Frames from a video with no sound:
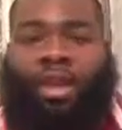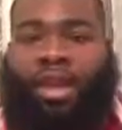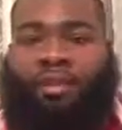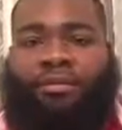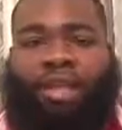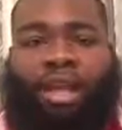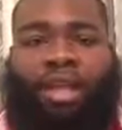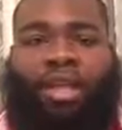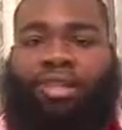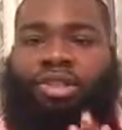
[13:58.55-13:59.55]
back and
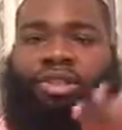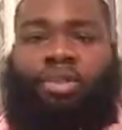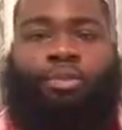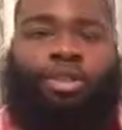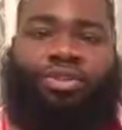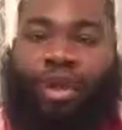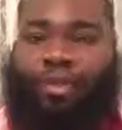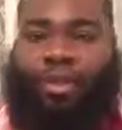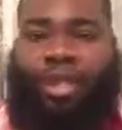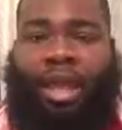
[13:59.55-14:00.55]
re-edit. Just so much
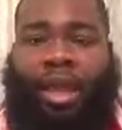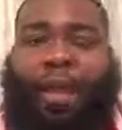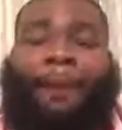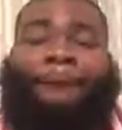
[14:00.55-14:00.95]
drama with that.